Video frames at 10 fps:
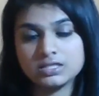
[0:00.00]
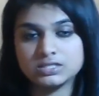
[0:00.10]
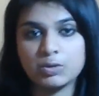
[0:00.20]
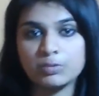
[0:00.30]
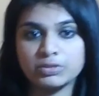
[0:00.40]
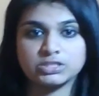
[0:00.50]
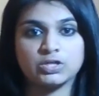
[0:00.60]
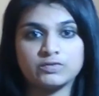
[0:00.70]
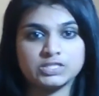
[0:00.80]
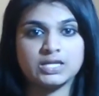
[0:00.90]
this public
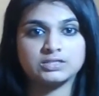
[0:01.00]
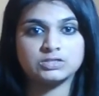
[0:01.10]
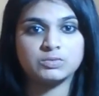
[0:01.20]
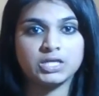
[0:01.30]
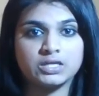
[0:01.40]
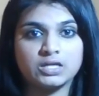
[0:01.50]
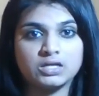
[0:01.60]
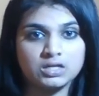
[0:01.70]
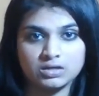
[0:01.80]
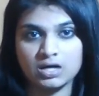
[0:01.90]
service announcement,
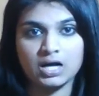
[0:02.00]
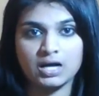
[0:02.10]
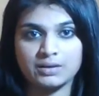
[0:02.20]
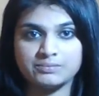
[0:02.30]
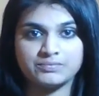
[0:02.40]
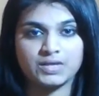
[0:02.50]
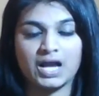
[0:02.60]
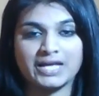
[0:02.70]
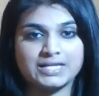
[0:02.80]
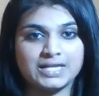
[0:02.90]

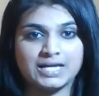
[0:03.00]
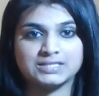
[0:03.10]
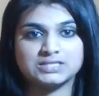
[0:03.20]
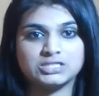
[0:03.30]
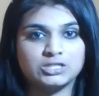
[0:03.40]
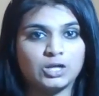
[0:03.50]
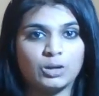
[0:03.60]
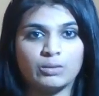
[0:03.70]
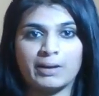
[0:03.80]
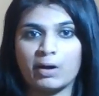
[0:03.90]
I guess,
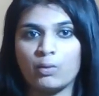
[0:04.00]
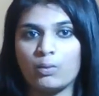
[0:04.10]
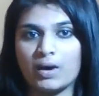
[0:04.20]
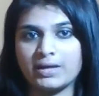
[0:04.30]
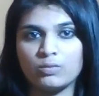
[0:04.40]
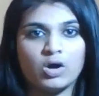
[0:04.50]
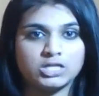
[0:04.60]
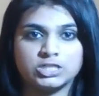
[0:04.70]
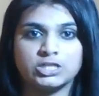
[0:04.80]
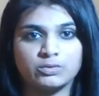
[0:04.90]
about
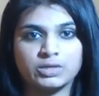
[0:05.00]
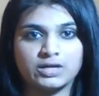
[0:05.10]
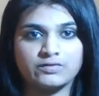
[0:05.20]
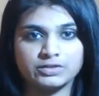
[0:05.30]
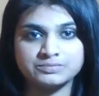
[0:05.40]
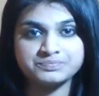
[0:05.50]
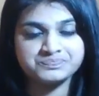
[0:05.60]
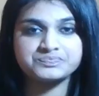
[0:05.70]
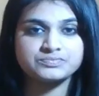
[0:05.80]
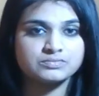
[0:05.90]
whitewashing or whatever,
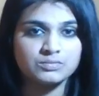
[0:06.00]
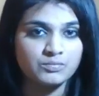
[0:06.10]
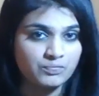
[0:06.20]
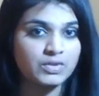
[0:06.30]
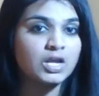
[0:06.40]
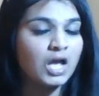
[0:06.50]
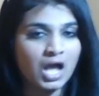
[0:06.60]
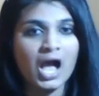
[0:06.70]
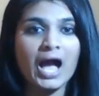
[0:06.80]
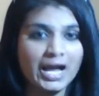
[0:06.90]

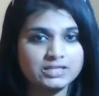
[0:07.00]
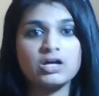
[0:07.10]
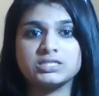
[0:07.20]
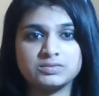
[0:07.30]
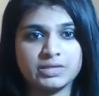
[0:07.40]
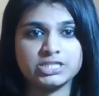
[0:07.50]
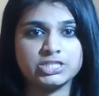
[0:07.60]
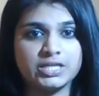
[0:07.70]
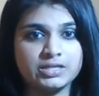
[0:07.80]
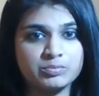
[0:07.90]
I lost my
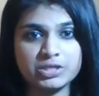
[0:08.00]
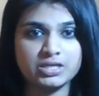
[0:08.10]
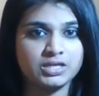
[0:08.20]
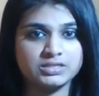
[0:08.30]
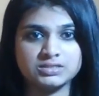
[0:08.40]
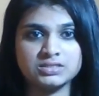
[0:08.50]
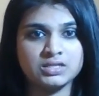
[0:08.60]
shit because